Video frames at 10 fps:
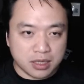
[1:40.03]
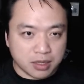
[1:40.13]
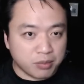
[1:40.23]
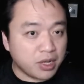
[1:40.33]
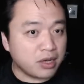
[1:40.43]

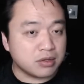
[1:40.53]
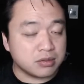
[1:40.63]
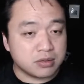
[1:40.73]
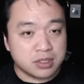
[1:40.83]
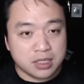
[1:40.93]

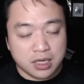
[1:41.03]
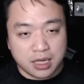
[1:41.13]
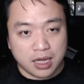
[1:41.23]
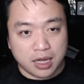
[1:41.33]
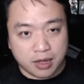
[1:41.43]
thumbnails,
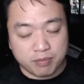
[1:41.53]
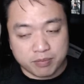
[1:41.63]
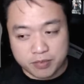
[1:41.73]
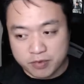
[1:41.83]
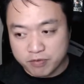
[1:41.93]

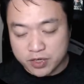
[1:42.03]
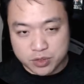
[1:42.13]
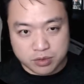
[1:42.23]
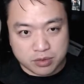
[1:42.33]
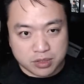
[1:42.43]

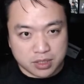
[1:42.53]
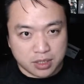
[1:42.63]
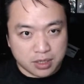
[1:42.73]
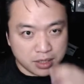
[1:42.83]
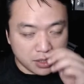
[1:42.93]
visuals
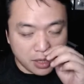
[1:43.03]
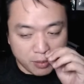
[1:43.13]
and